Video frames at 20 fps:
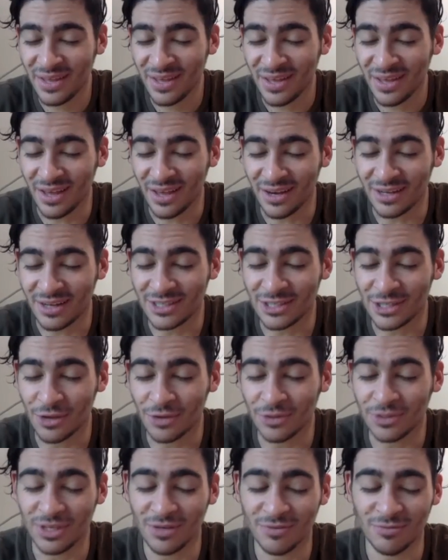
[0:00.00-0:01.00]
and in a
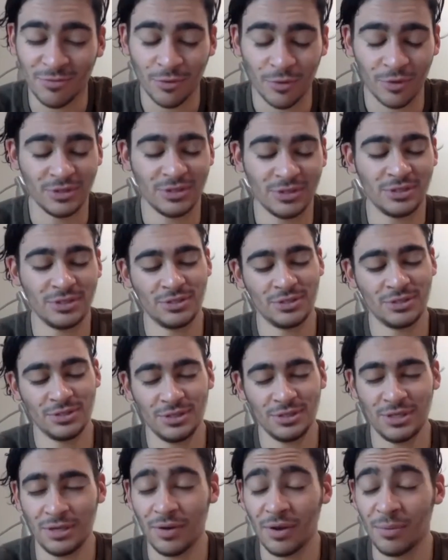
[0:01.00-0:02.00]
slow, deep voice,
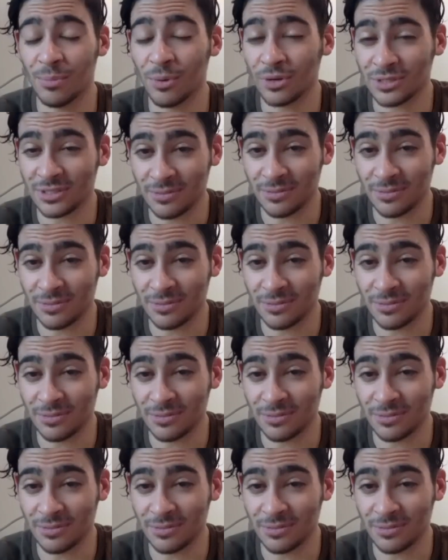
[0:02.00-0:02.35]
he read books